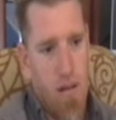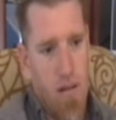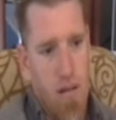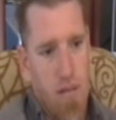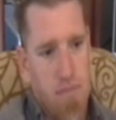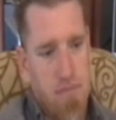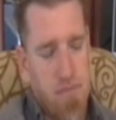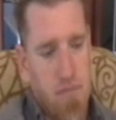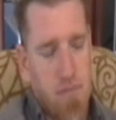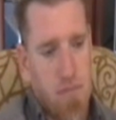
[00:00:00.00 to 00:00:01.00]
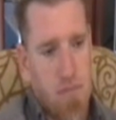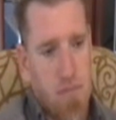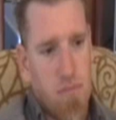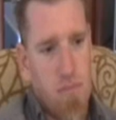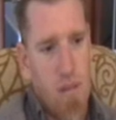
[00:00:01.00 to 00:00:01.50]
Um,
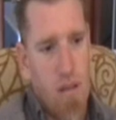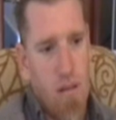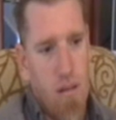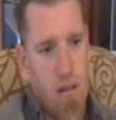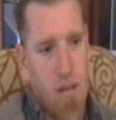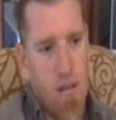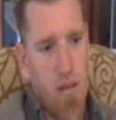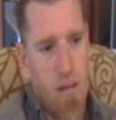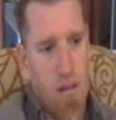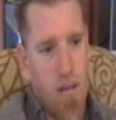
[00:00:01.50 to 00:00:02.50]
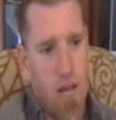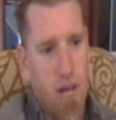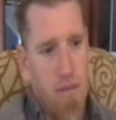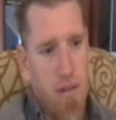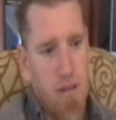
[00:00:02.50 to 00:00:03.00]
the
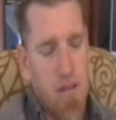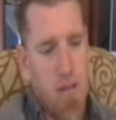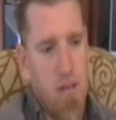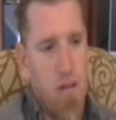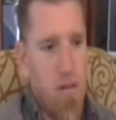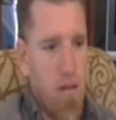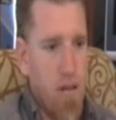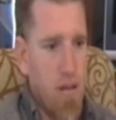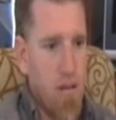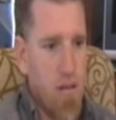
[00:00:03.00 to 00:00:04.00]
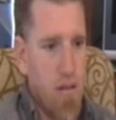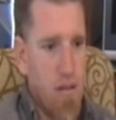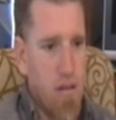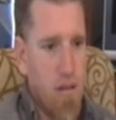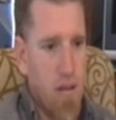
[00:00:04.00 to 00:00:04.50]
confidence to know that you
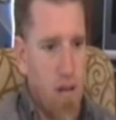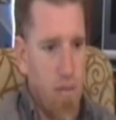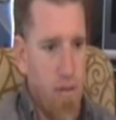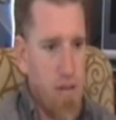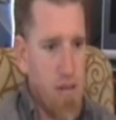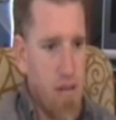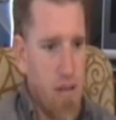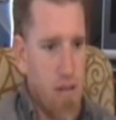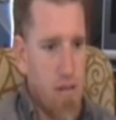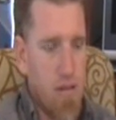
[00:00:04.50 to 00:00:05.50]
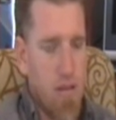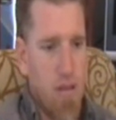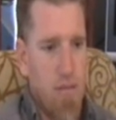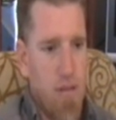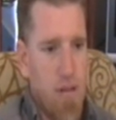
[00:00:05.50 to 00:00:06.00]
can accomplish things, the
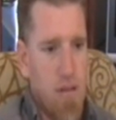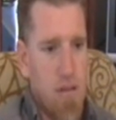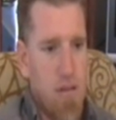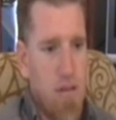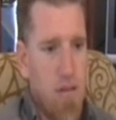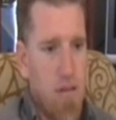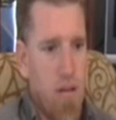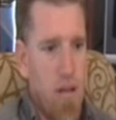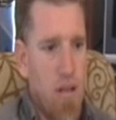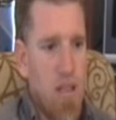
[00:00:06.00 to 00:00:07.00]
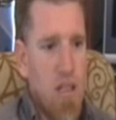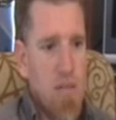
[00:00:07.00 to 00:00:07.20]
confidence to know that